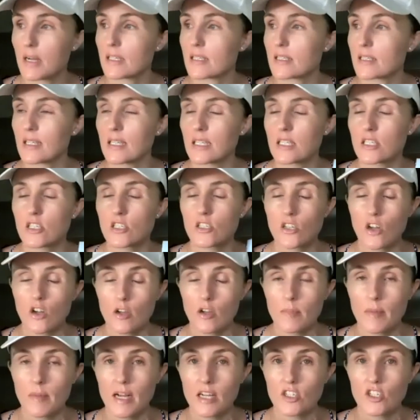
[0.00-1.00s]
I see so
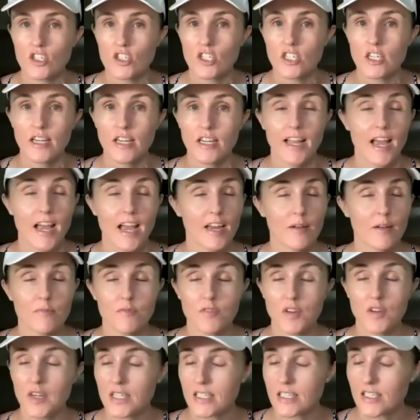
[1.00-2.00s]
much, and I'm
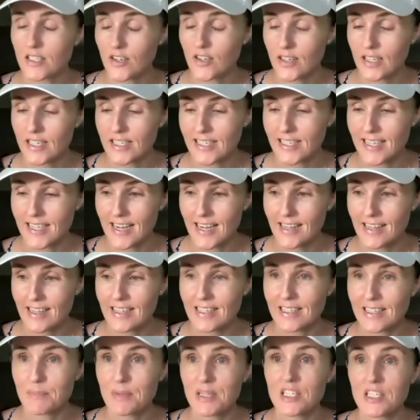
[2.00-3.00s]
very sorry to say
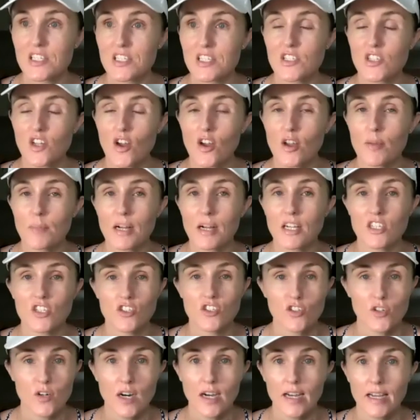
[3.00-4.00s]
this, but so much
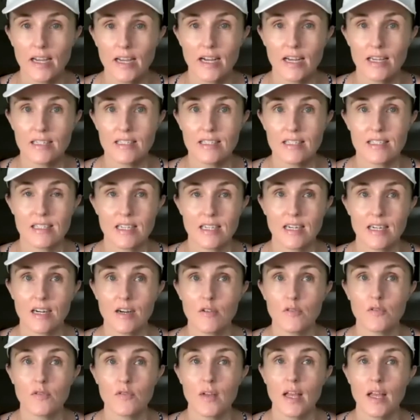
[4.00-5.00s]
try hard
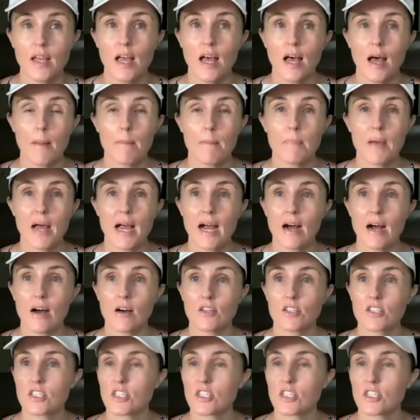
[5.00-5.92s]
stuff about,